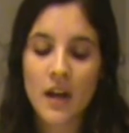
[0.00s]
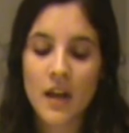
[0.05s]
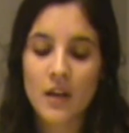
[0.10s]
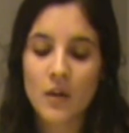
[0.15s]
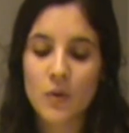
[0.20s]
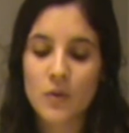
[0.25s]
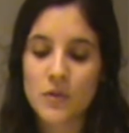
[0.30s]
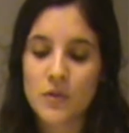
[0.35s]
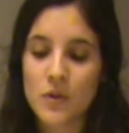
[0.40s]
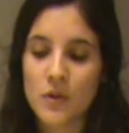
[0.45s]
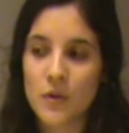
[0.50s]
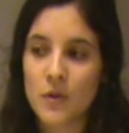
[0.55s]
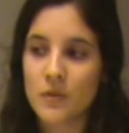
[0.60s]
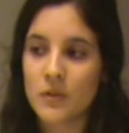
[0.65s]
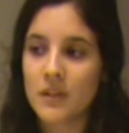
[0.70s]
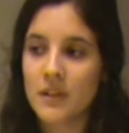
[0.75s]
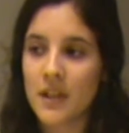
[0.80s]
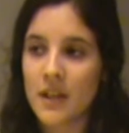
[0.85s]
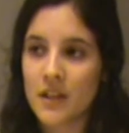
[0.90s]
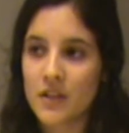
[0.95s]
and also
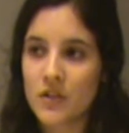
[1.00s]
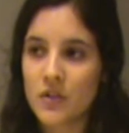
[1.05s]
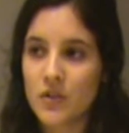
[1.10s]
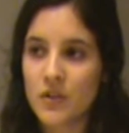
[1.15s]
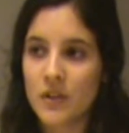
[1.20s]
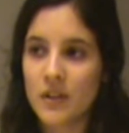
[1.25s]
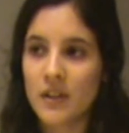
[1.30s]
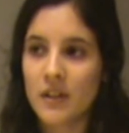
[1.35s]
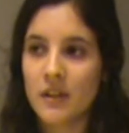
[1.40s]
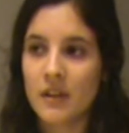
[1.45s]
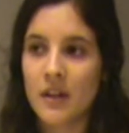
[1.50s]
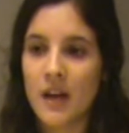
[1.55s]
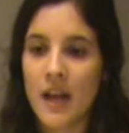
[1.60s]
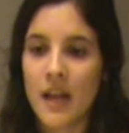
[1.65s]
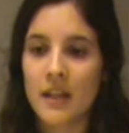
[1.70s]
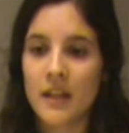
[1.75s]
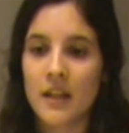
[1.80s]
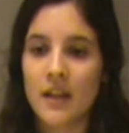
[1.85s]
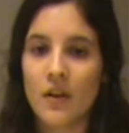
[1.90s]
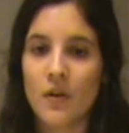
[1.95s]
the texture
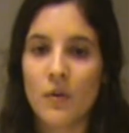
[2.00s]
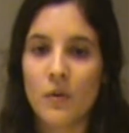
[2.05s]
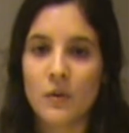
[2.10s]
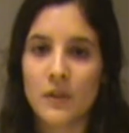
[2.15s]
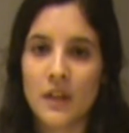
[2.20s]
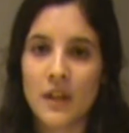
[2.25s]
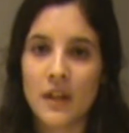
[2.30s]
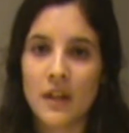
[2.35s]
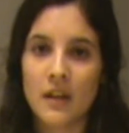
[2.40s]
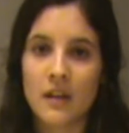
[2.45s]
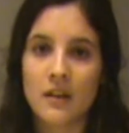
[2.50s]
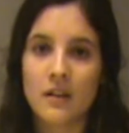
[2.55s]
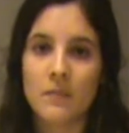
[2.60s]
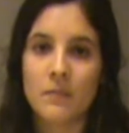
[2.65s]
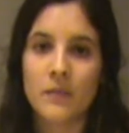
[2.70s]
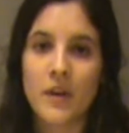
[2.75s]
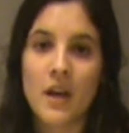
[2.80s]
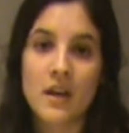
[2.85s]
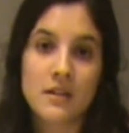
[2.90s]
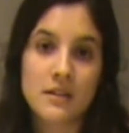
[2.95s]
and all the
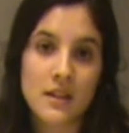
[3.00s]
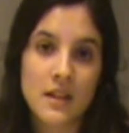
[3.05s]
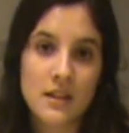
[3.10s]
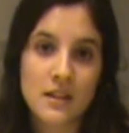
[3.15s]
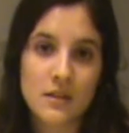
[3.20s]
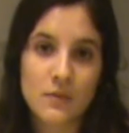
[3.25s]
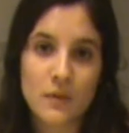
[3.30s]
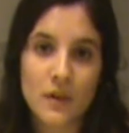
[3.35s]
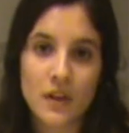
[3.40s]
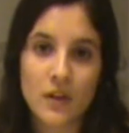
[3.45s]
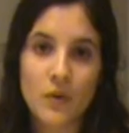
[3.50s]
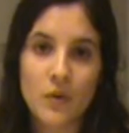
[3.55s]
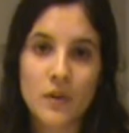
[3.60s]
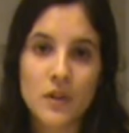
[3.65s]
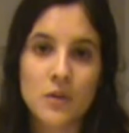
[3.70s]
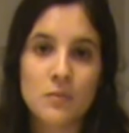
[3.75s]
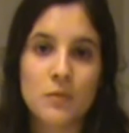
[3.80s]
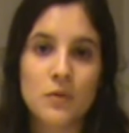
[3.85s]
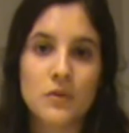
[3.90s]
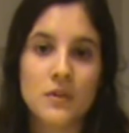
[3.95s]
assets we are
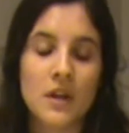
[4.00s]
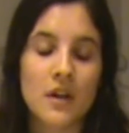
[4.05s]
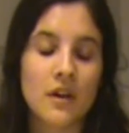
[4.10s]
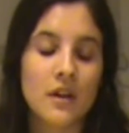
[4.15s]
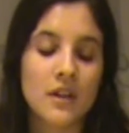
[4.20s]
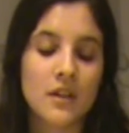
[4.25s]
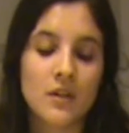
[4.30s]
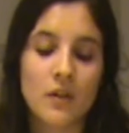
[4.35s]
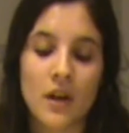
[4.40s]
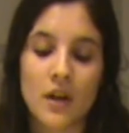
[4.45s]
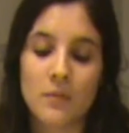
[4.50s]
going to put in